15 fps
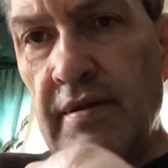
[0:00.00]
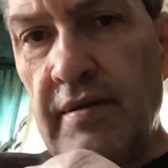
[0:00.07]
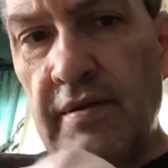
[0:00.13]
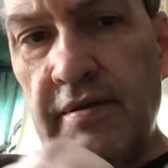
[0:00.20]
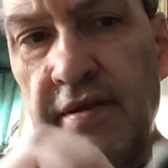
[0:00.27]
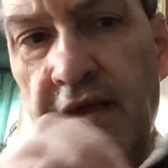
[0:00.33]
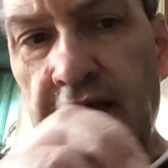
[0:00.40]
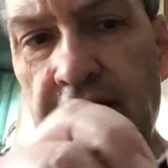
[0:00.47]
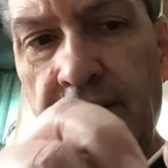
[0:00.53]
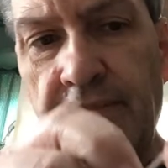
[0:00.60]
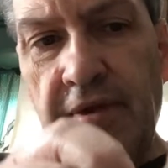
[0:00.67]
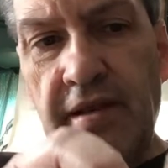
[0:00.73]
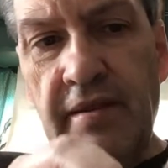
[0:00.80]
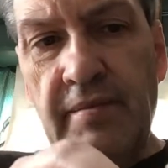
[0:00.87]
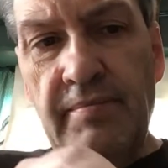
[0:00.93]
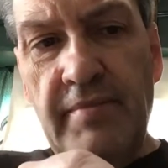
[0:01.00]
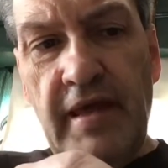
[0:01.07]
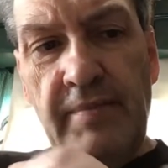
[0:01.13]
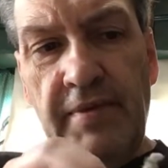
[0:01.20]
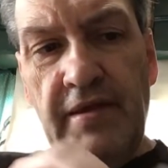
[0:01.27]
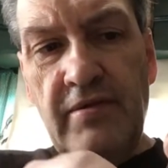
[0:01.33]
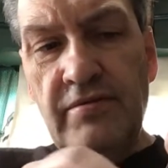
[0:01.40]
then I'm going to
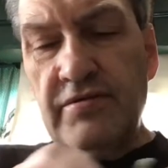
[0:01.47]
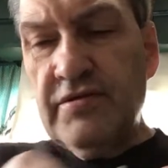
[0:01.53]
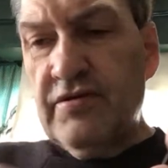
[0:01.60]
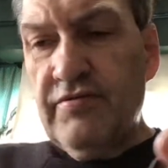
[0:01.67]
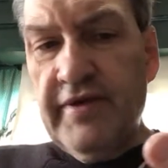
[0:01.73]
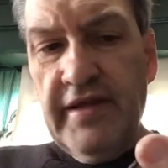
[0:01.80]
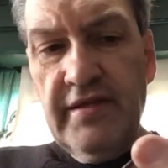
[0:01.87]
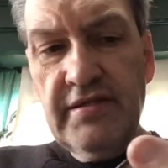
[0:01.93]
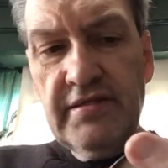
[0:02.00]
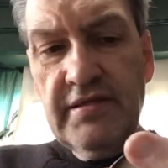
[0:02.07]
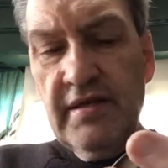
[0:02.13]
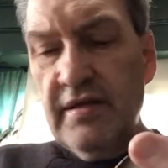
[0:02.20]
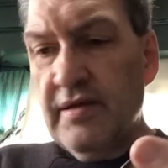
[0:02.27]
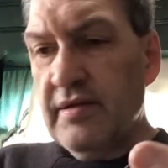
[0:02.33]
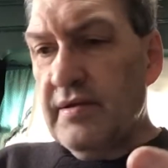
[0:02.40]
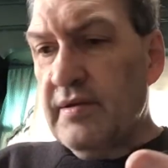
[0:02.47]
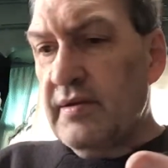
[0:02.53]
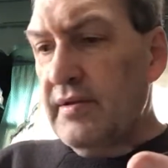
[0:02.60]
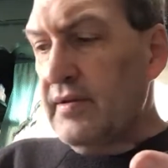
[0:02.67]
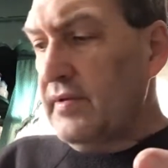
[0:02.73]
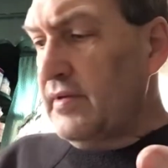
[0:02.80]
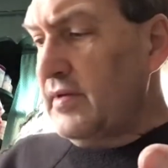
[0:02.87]
maybe use grease.
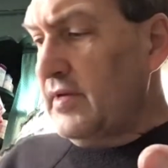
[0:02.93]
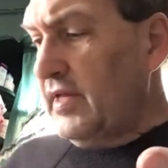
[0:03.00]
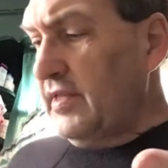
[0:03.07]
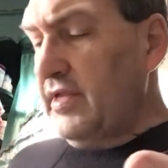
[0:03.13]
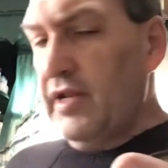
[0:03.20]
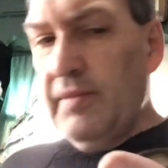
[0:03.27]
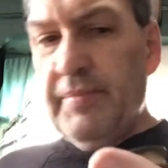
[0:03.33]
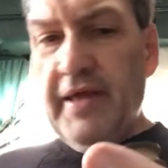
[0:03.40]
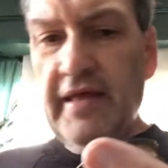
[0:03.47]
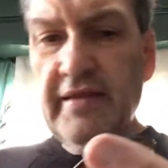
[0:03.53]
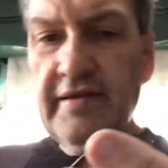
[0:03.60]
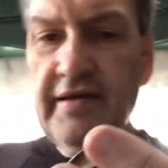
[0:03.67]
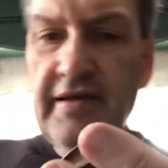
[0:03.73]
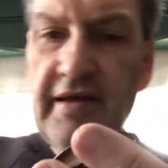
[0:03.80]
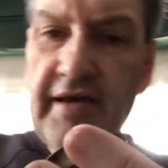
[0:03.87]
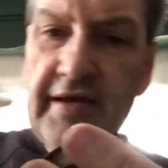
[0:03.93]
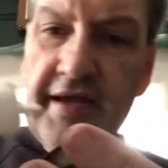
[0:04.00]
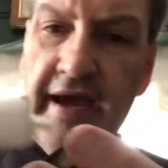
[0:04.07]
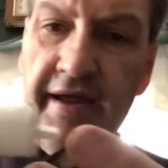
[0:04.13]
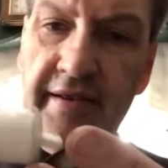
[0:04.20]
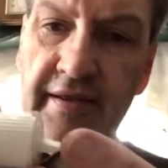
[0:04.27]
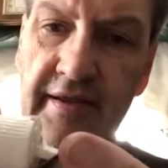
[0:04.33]
A little bit.
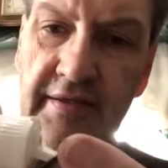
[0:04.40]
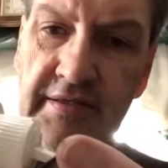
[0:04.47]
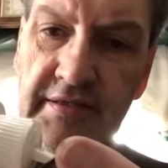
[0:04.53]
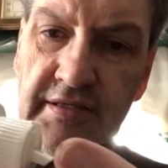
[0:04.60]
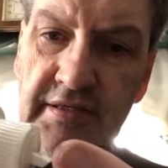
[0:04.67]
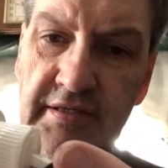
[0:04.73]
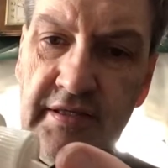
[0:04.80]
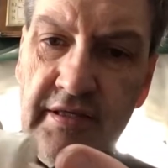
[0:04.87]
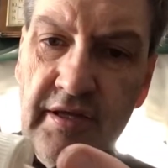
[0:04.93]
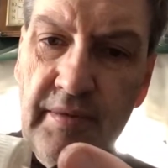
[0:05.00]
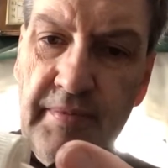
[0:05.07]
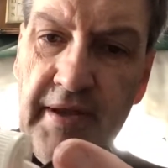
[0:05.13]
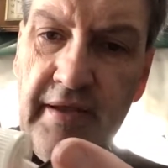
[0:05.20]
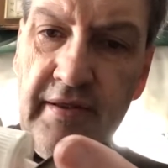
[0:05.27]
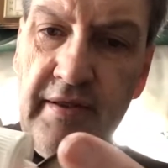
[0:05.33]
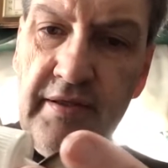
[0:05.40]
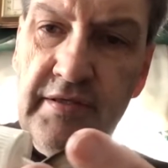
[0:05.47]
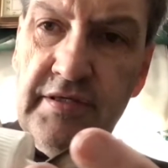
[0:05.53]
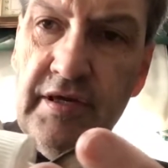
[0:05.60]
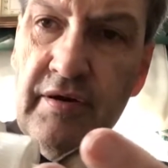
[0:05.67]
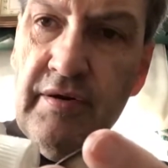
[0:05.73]
Again, it's just a little bit. So